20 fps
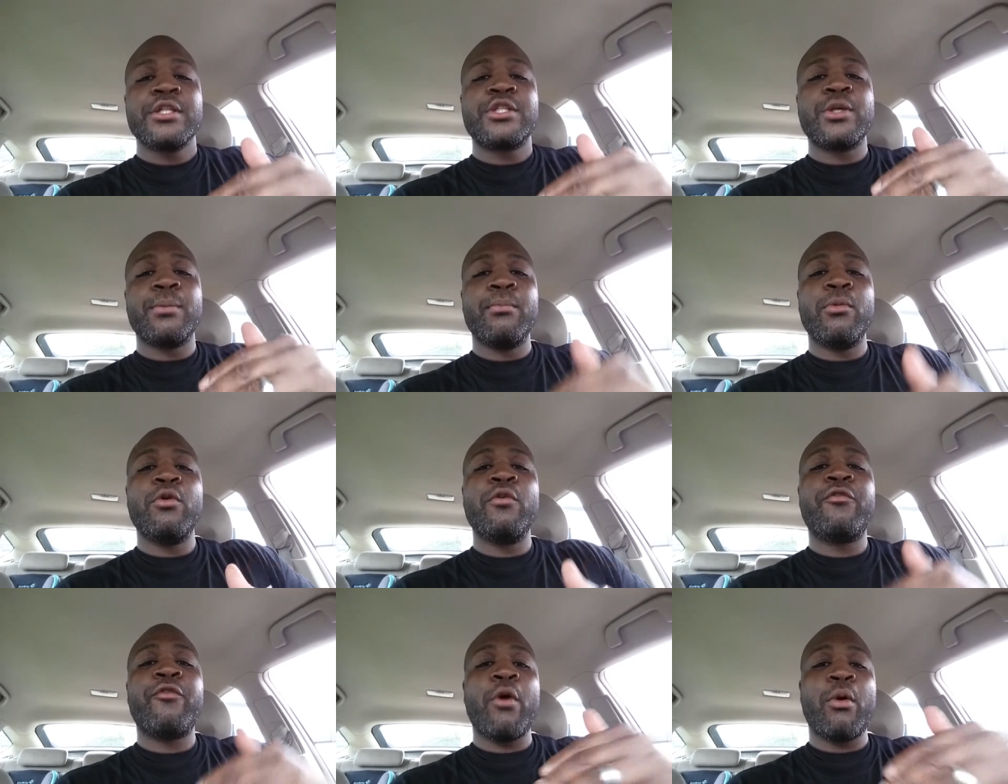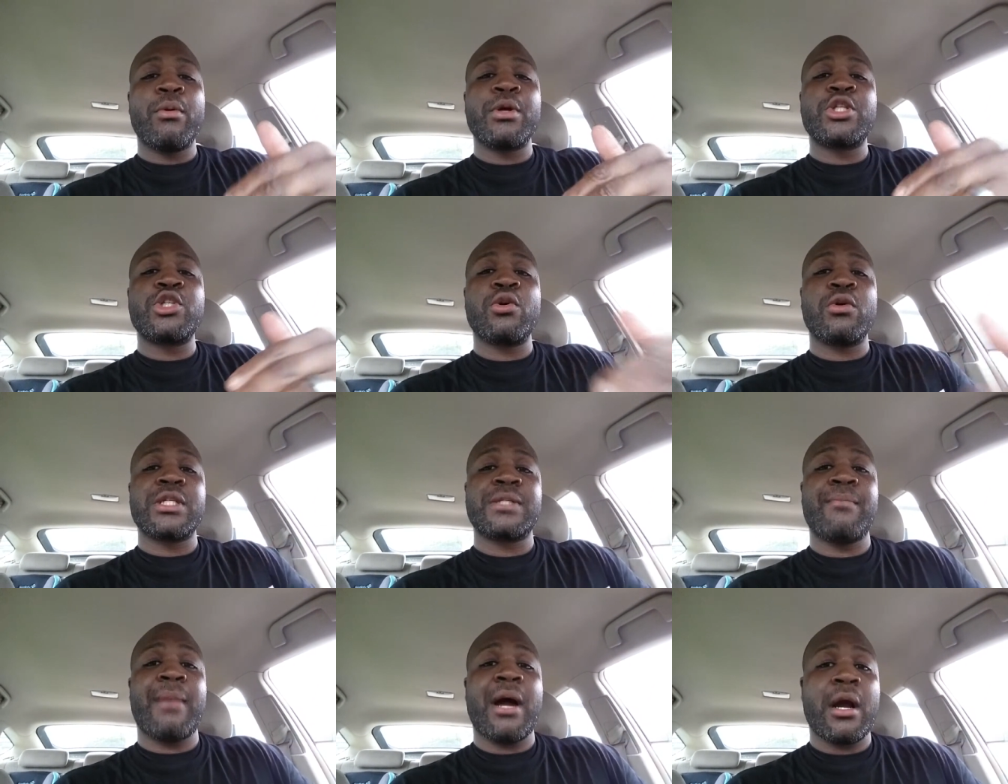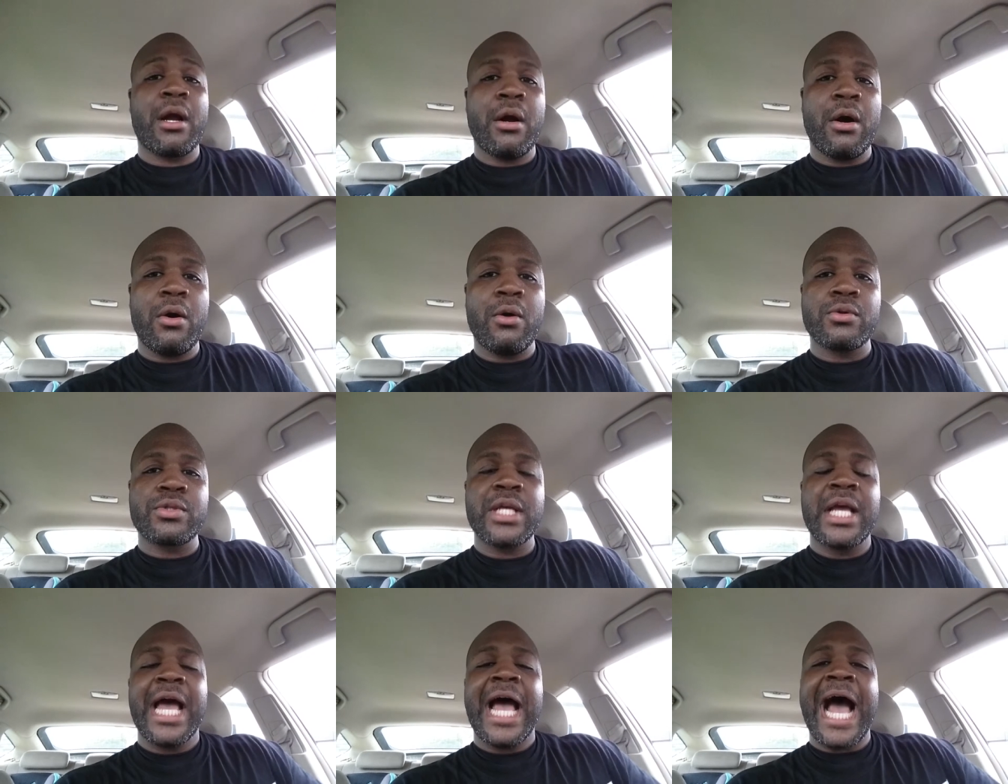to move forward towards my
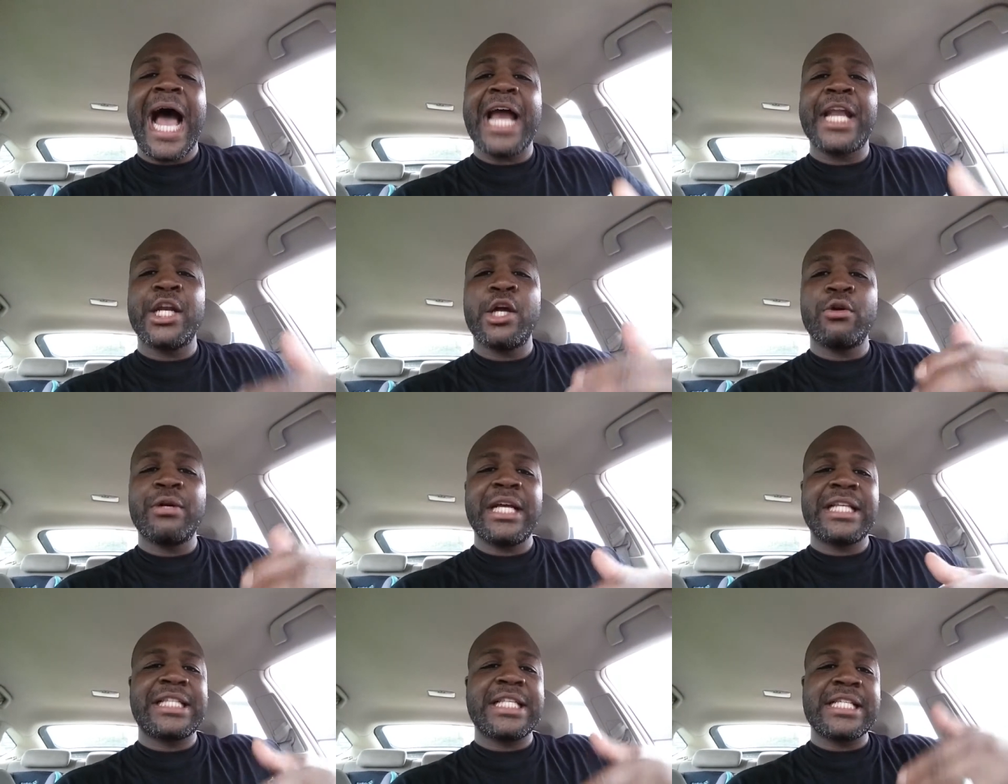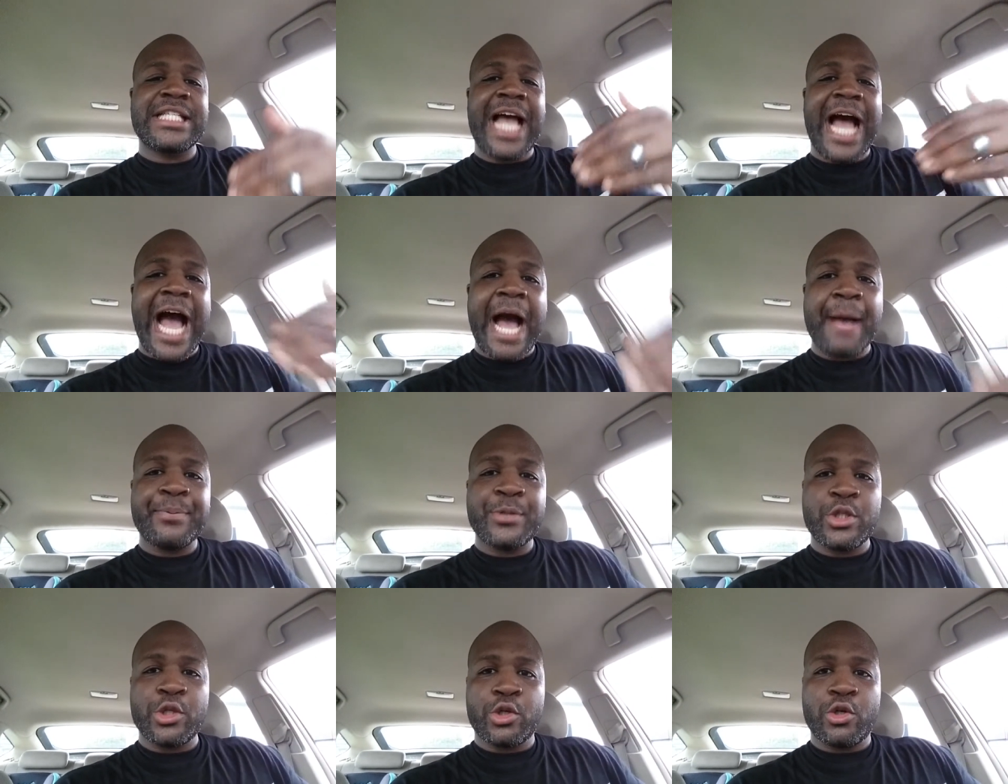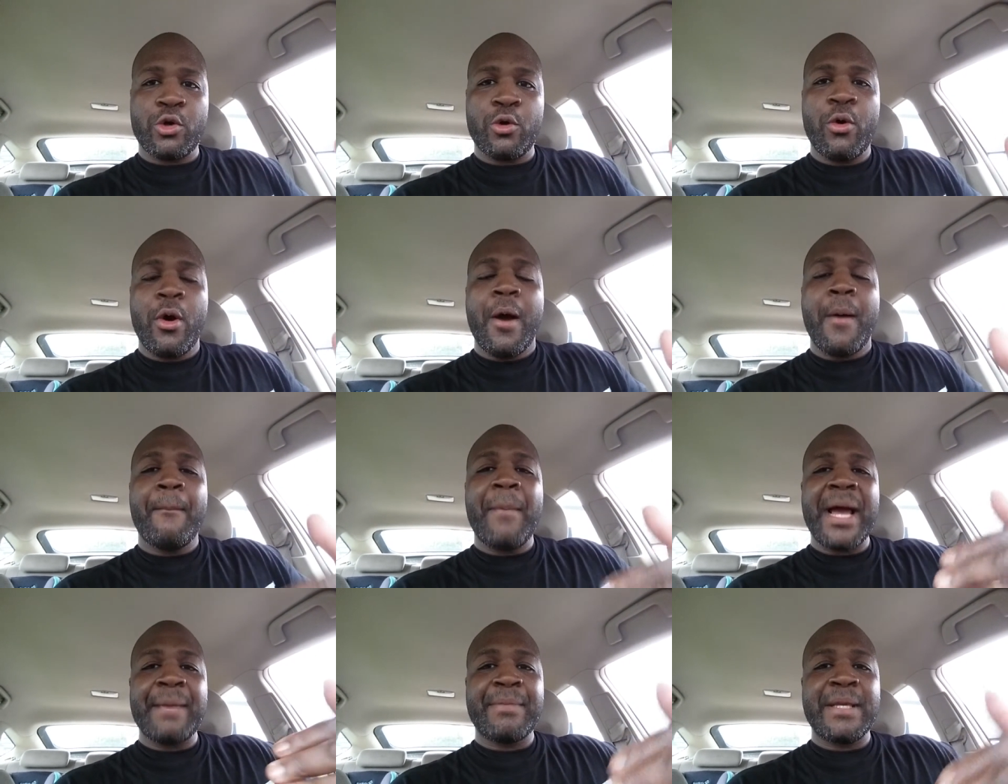goals i know that this obstacle
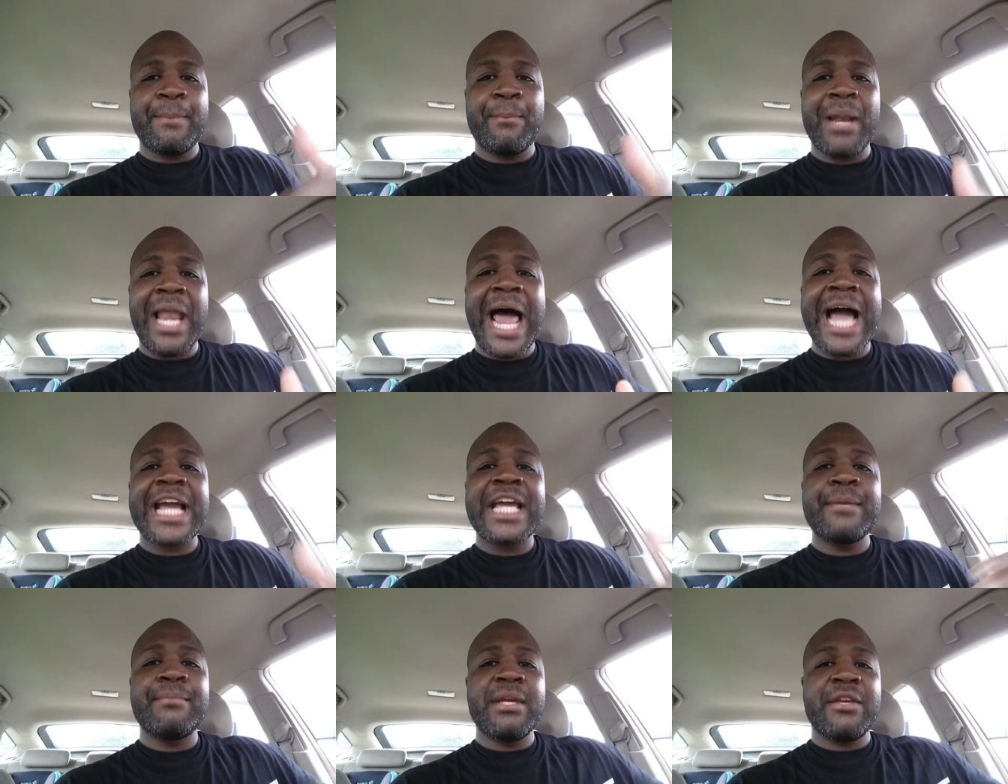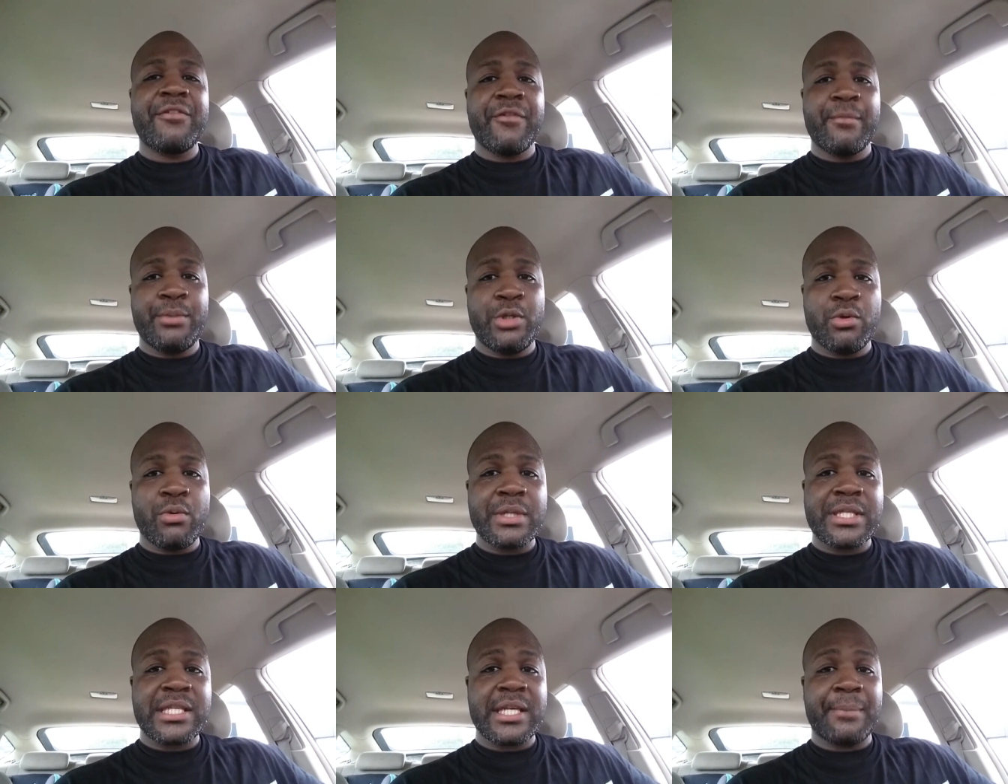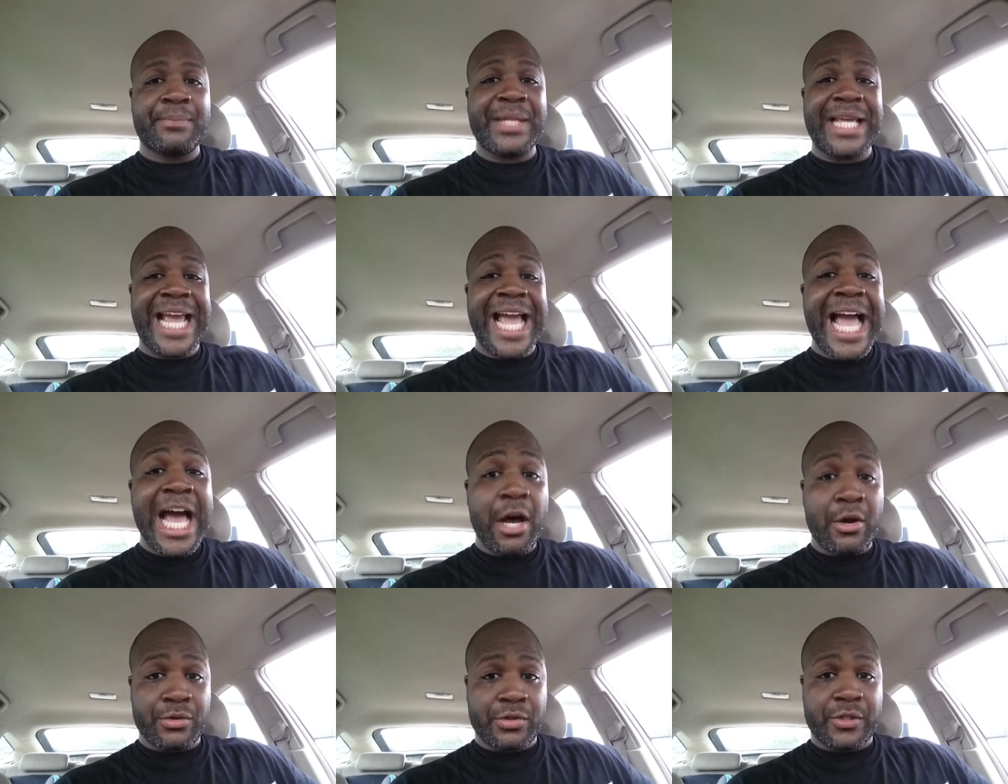might be blocking me from doing something
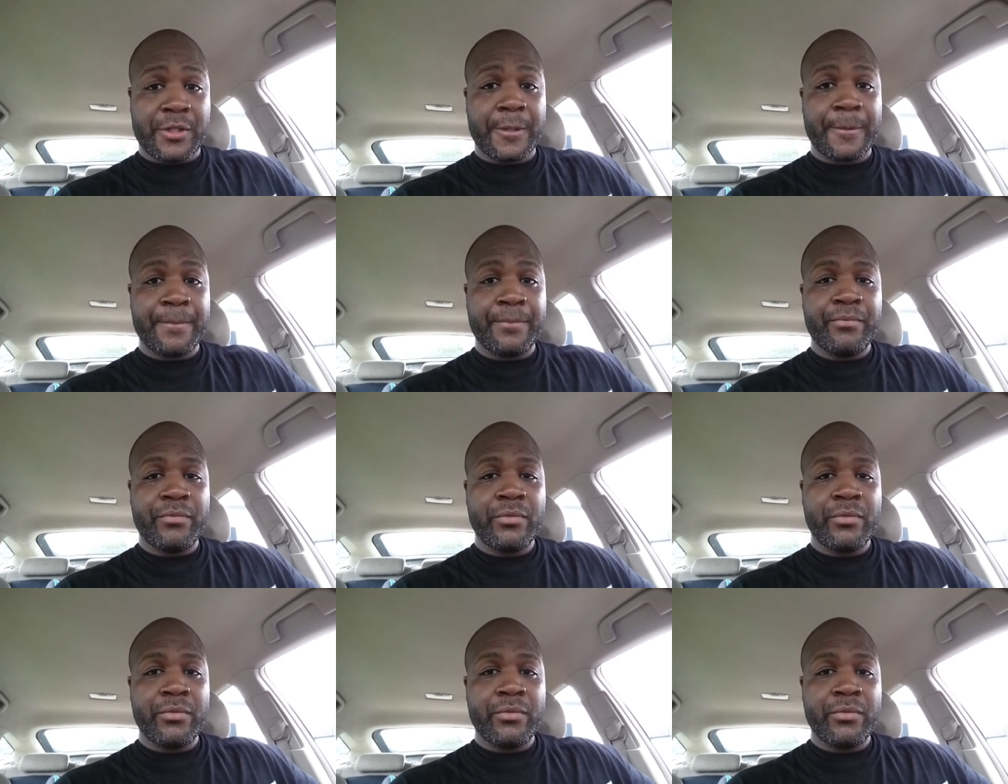else